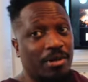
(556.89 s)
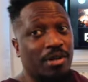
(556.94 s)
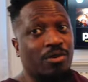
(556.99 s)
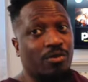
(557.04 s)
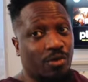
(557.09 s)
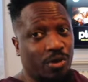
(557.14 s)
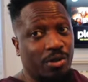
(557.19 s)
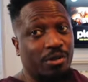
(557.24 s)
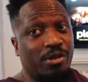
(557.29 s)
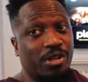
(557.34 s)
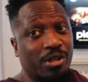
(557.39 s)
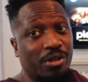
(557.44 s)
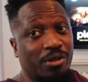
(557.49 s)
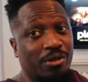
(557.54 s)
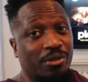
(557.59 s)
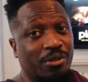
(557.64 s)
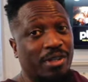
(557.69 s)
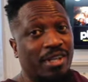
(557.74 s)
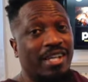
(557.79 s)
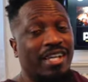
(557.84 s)
real
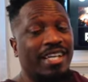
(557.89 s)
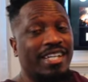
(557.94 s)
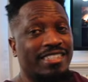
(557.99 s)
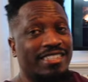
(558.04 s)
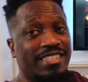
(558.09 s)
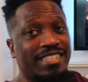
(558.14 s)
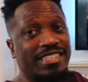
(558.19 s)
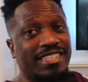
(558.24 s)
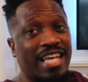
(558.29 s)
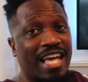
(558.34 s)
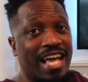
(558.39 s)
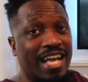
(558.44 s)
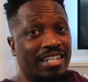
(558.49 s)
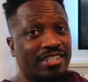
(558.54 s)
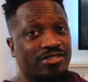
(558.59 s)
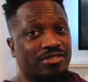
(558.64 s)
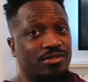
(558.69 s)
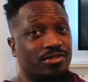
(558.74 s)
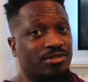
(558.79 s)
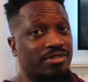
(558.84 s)
goal is to get the
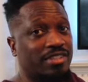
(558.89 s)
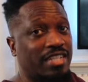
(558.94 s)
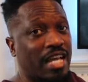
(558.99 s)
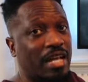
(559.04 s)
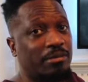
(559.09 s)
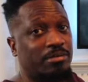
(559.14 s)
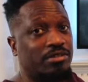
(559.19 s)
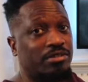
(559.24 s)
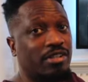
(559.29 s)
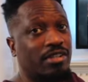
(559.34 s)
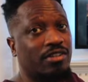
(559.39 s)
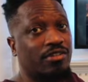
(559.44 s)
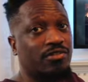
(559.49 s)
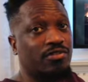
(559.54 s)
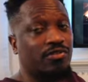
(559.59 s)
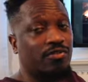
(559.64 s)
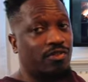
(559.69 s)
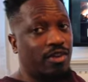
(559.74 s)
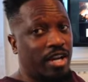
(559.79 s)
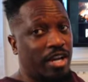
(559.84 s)
actual Samsung
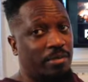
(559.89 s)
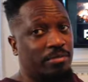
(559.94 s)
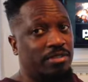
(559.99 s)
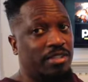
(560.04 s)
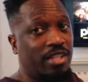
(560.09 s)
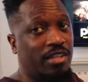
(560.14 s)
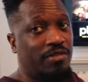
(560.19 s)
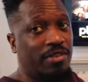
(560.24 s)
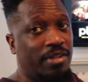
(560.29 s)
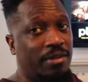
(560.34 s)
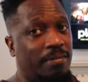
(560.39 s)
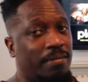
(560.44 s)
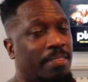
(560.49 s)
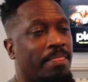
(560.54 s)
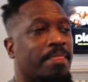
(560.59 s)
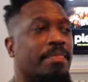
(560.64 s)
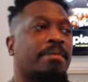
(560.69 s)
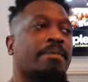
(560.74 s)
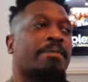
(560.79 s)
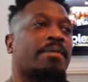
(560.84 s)
frame TV,
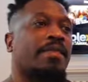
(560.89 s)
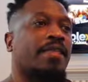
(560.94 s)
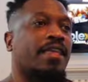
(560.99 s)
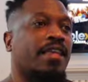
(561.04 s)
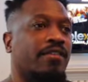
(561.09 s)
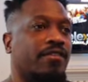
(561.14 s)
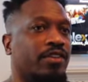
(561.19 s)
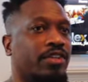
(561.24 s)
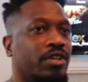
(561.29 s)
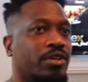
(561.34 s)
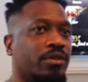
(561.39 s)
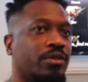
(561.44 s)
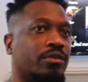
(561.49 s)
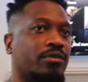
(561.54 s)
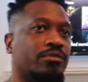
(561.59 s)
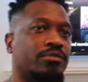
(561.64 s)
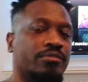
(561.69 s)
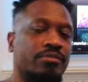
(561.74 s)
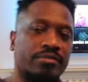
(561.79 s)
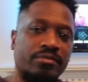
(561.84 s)
even
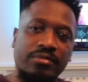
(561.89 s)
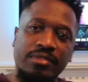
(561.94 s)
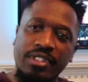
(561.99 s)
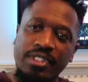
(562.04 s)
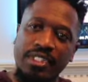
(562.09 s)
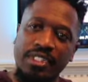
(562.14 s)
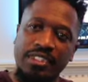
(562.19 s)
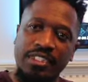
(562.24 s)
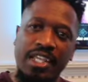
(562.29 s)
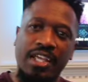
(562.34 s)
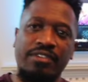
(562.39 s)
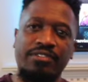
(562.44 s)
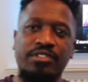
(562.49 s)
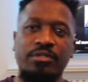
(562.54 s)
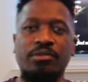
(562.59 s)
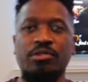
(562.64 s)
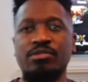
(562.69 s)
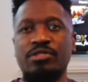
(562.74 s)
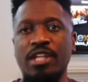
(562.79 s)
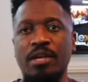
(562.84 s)
though it doesn't have
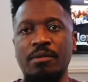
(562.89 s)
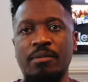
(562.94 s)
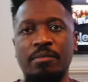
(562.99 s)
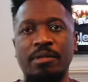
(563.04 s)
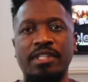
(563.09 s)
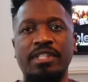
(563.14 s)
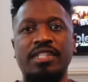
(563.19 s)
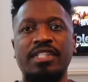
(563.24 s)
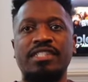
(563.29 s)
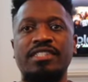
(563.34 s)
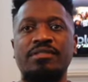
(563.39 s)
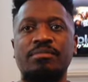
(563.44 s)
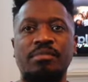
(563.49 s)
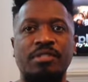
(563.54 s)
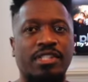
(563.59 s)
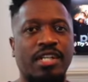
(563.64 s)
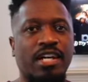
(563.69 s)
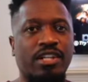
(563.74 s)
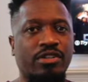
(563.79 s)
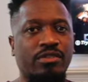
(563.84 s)
some of those capabilities,
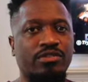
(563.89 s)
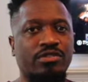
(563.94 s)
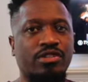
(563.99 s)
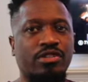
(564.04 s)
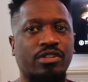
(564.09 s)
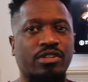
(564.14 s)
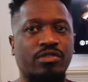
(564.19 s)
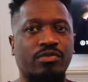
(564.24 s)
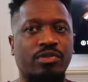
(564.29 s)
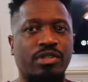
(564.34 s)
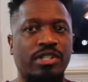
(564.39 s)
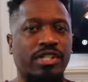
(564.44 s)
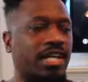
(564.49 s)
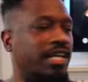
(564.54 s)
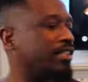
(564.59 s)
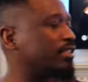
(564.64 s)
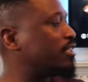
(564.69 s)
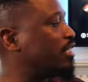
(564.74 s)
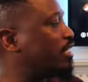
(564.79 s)
but I know it's gonna look really nice.